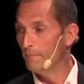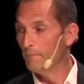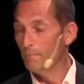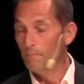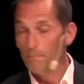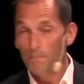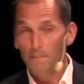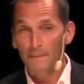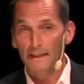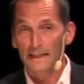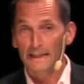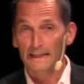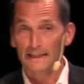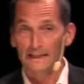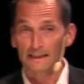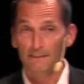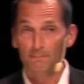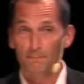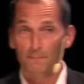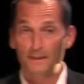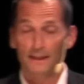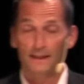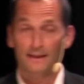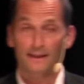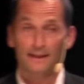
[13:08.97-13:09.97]
many,
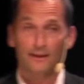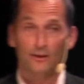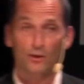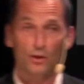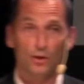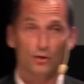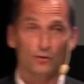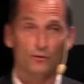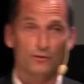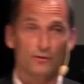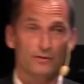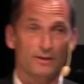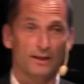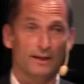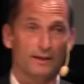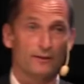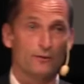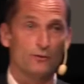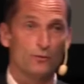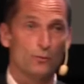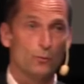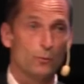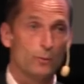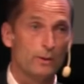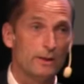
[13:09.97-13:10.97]
many
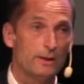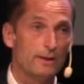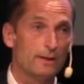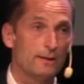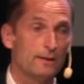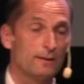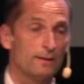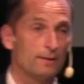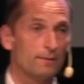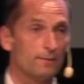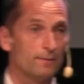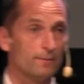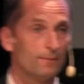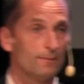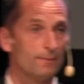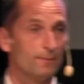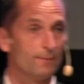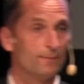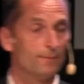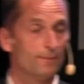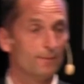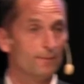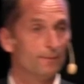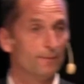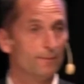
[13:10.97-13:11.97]
contacts with
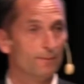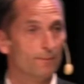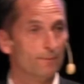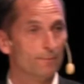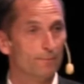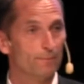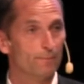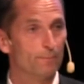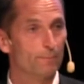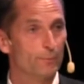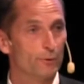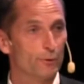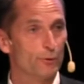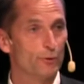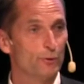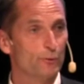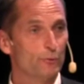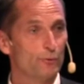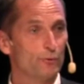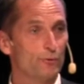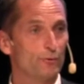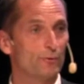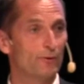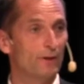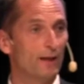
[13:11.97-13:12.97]

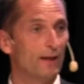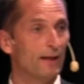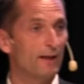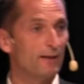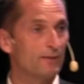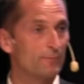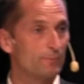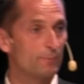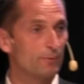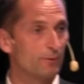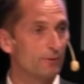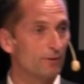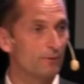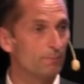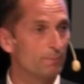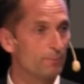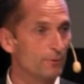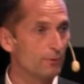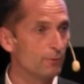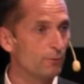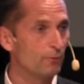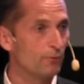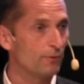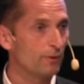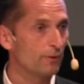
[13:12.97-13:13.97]
producer
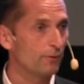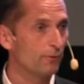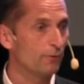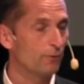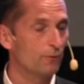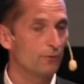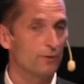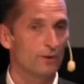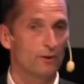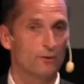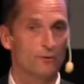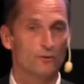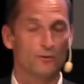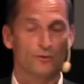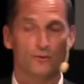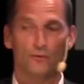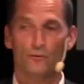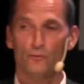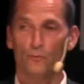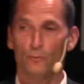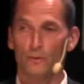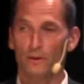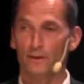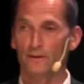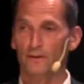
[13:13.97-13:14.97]
associations
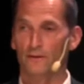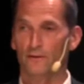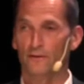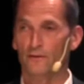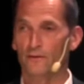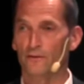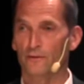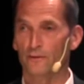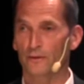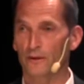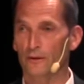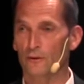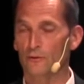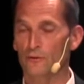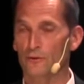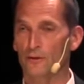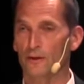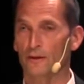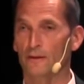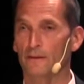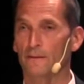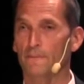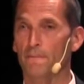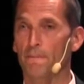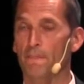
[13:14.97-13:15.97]
where this is
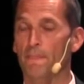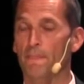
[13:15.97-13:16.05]
functioning.